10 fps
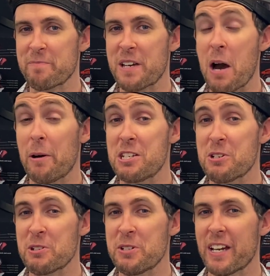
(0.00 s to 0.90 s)
Can't wait to
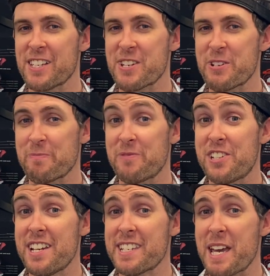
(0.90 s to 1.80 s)
talk to you again soon.
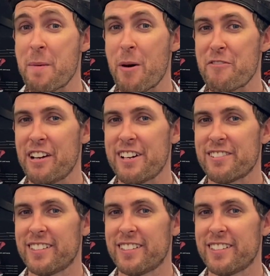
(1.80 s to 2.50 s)
Cheers, and bye for now.